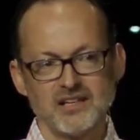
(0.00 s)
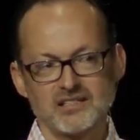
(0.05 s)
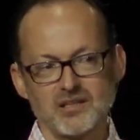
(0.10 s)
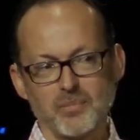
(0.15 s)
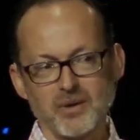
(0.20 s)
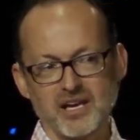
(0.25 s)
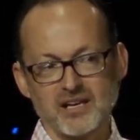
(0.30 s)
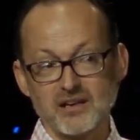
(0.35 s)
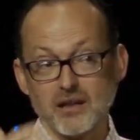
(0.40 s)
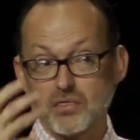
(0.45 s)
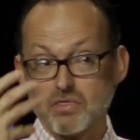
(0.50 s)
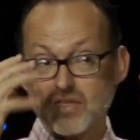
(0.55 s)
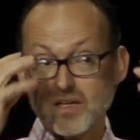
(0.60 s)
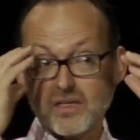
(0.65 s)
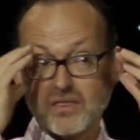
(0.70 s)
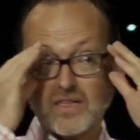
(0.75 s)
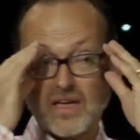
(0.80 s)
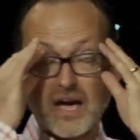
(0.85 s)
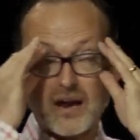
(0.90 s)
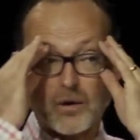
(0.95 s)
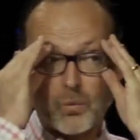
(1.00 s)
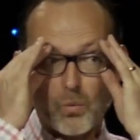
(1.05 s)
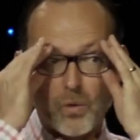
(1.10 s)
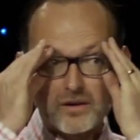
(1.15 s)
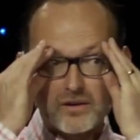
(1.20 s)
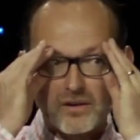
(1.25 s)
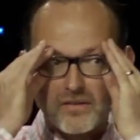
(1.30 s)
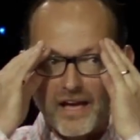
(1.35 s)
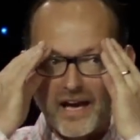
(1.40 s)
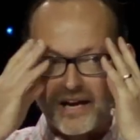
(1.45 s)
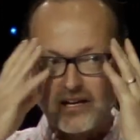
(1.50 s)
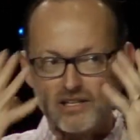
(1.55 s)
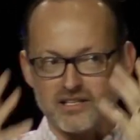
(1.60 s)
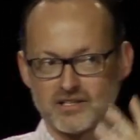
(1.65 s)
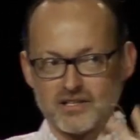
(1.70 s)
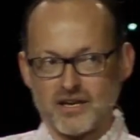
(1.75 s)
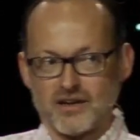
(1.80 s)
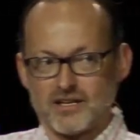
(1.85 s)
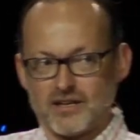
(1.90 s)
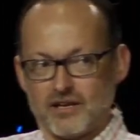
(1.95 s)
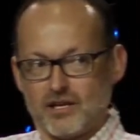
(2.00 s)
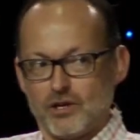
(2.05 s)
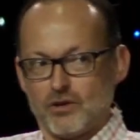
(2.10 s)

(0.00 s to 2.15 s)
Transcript: to begin to think that or wonder that, it, it,